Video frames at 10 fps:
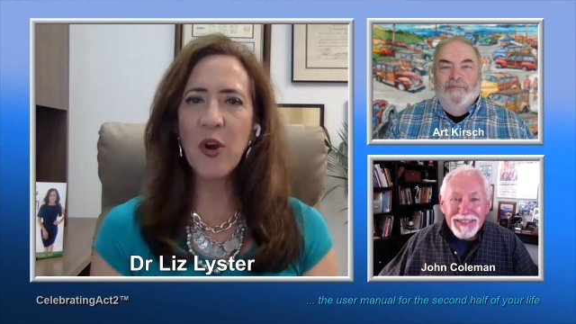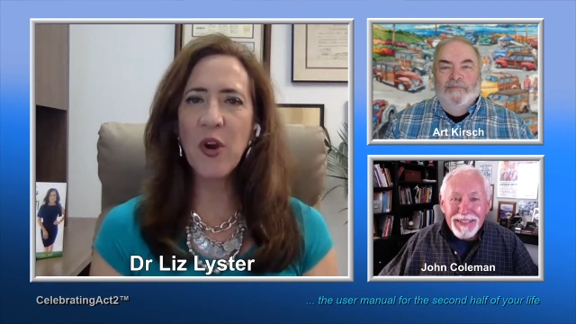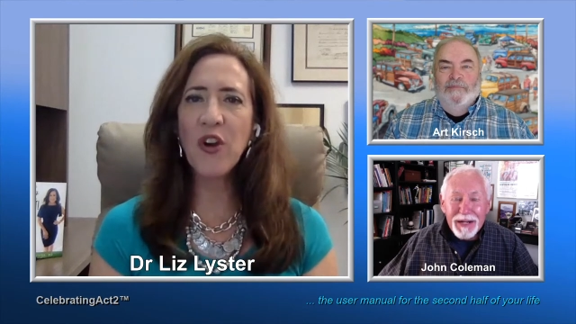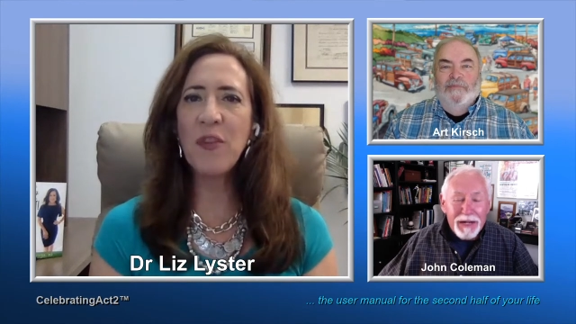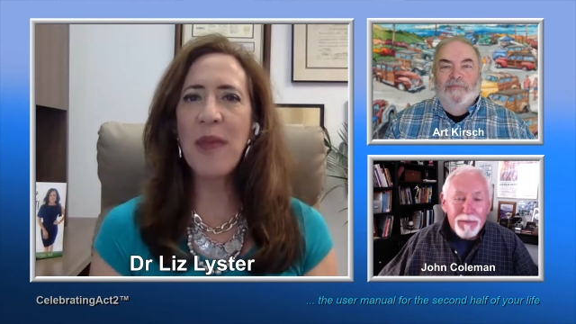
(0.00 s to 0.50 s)

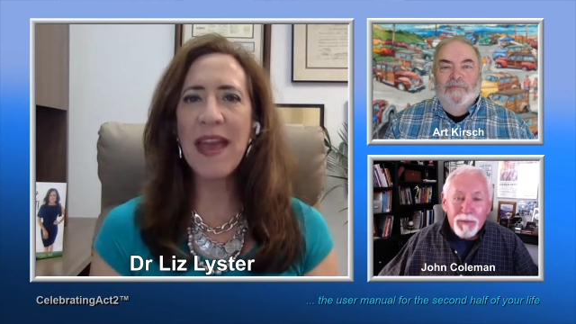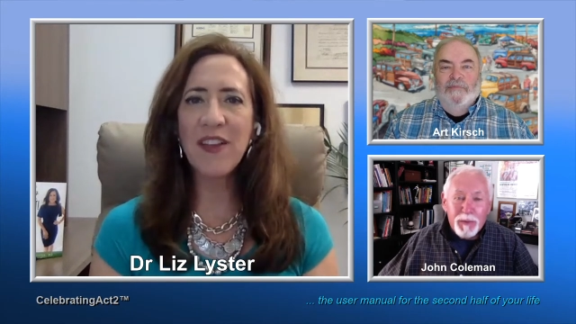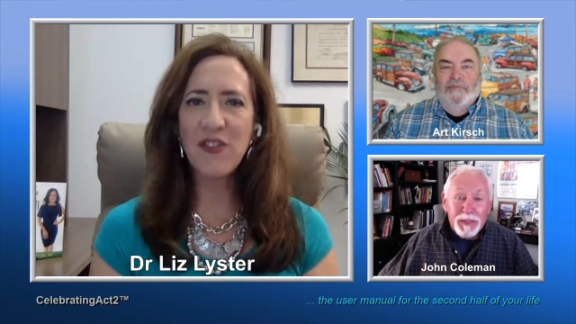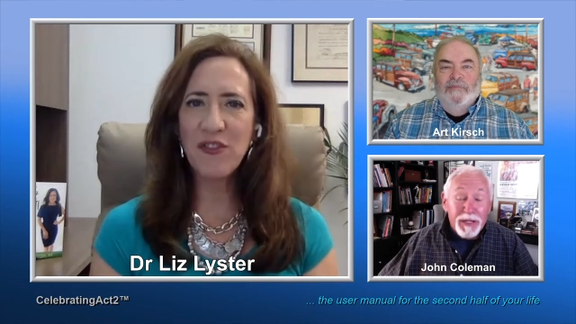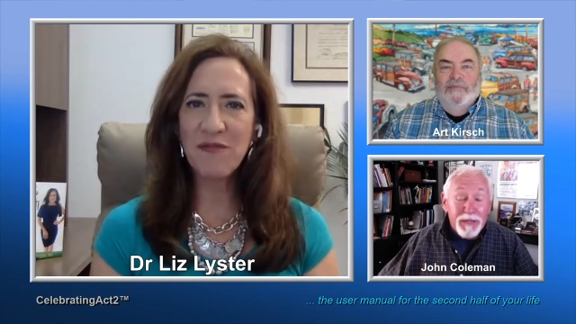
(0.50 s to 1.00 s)
Speaker 1: yeah, I,
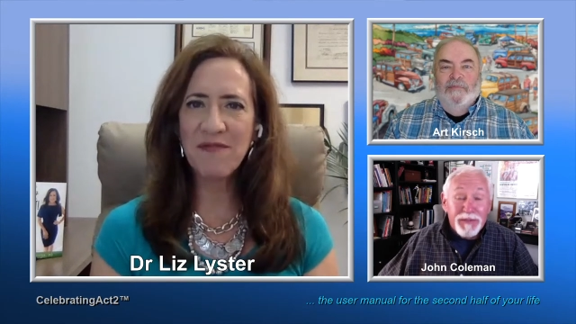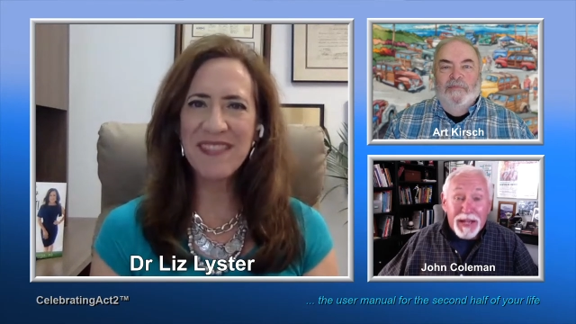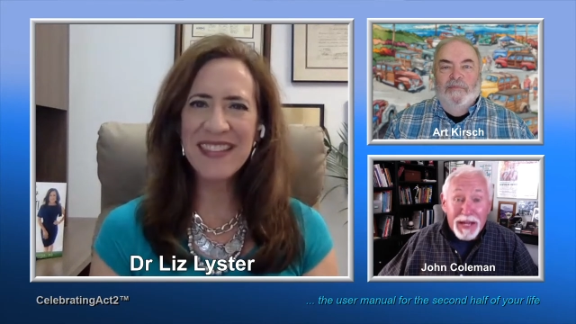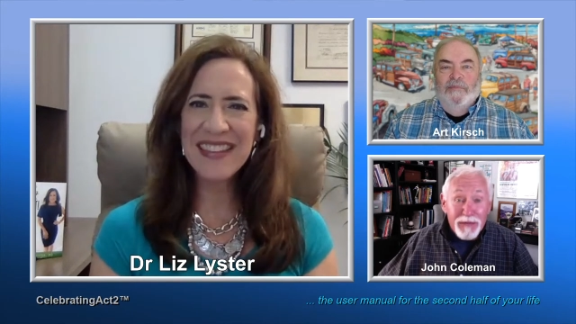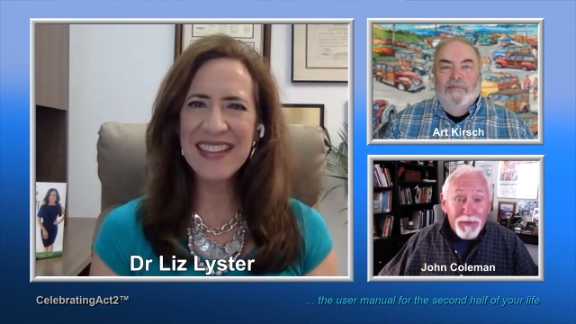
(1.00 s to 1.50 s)
badge. we'd
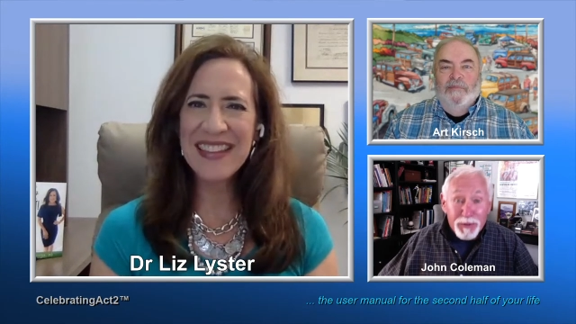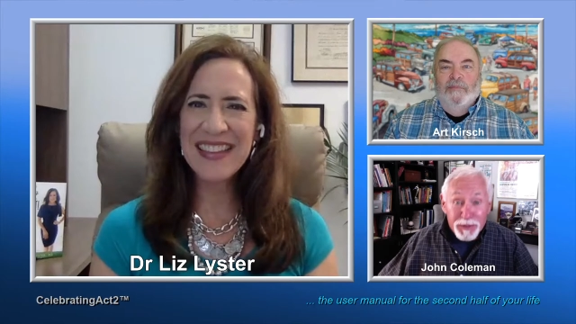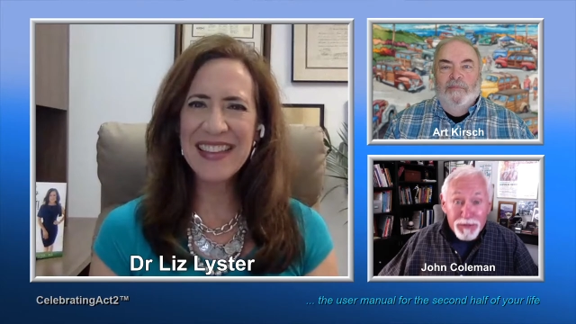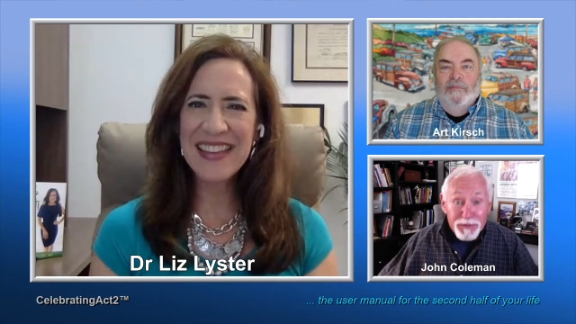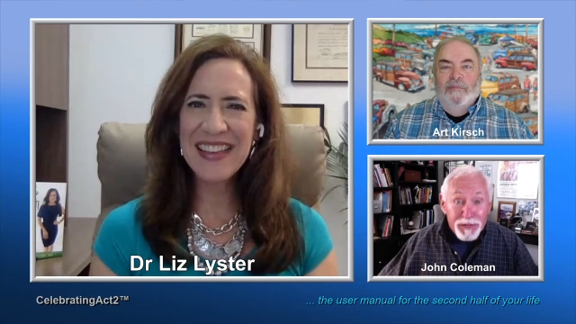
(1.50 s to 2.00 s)
love to have
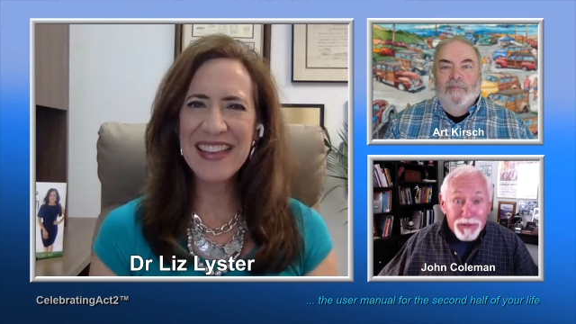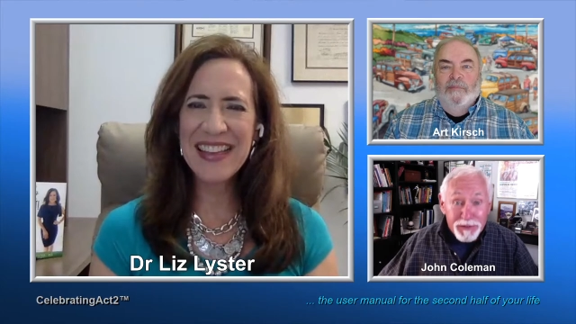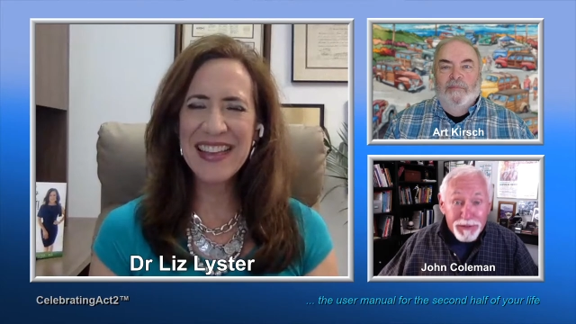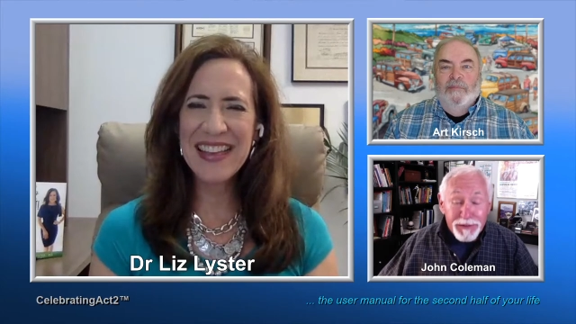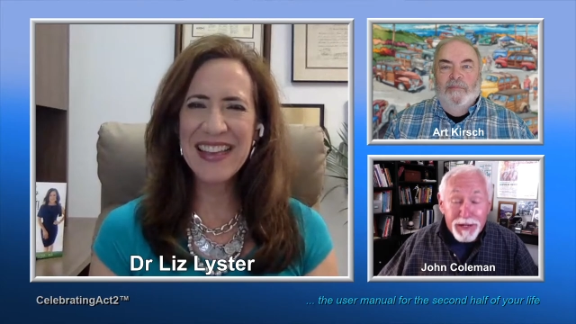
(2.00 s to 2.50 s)
you as a
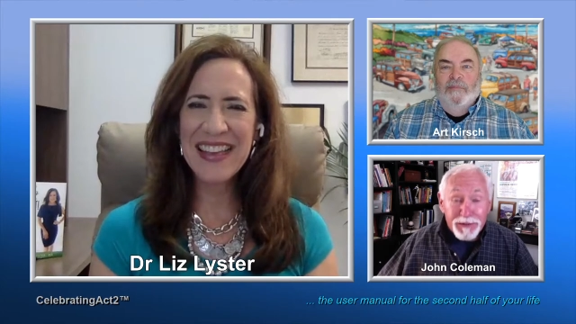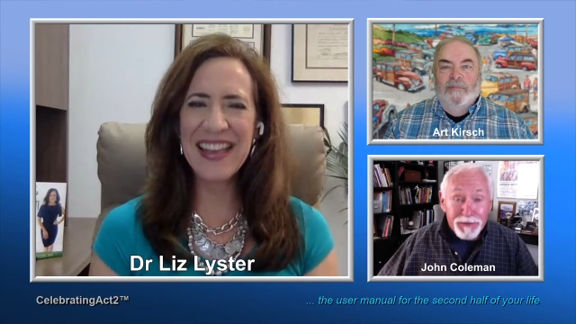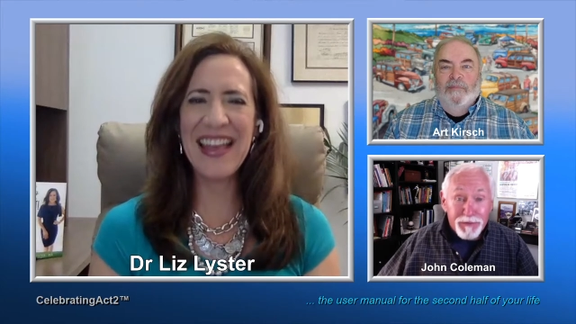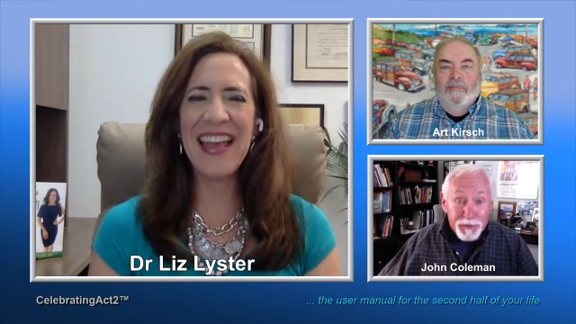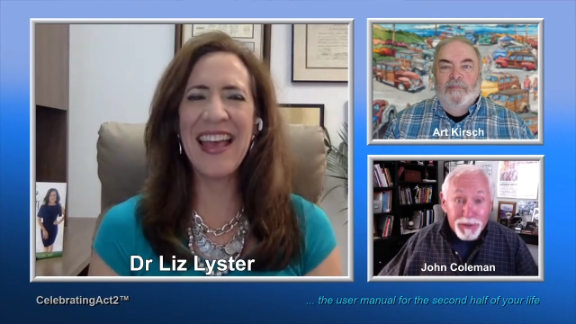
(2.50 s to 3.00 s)
resident
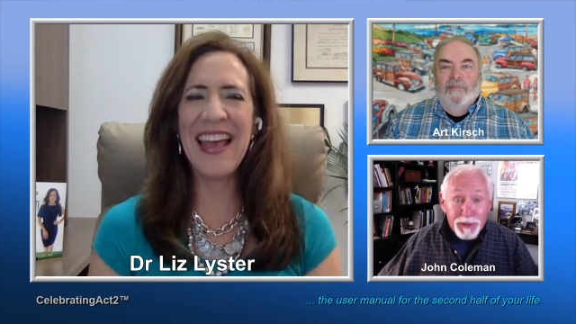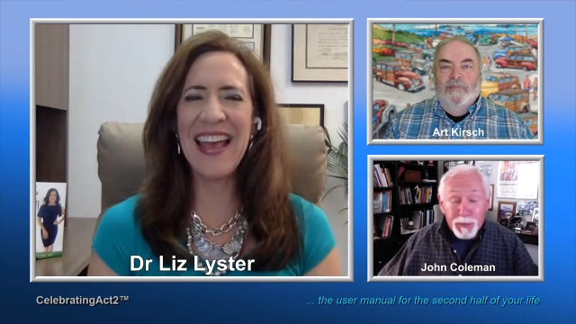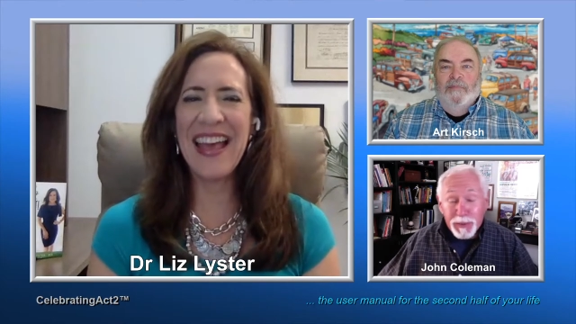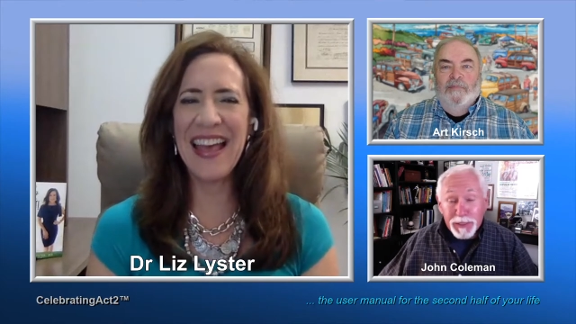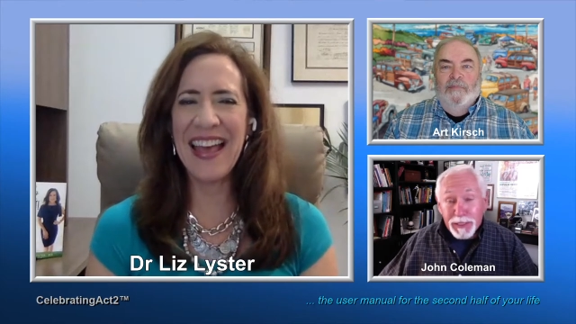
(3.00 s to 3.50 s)
doctor for
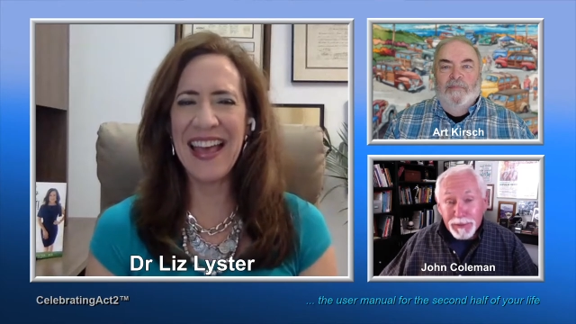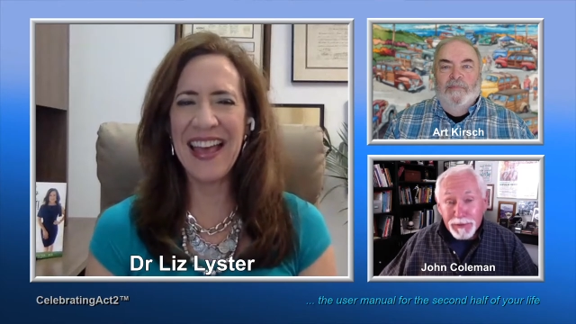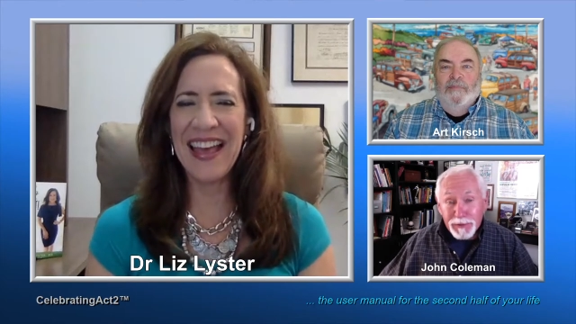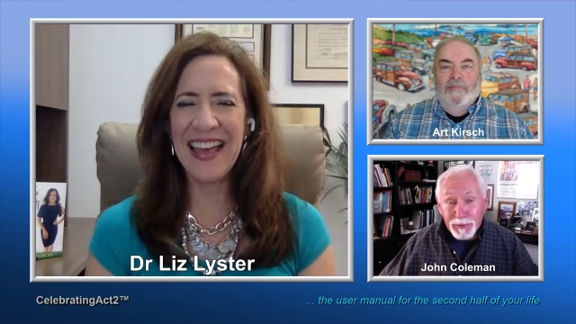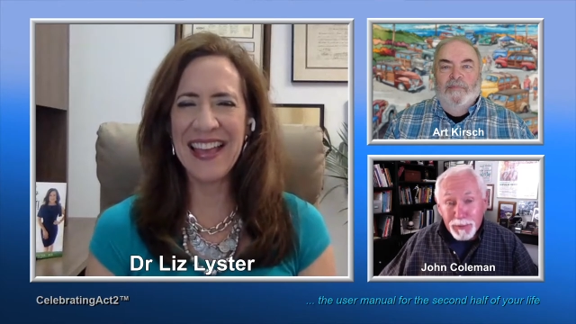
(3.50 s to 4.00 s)
celebrating Act Two,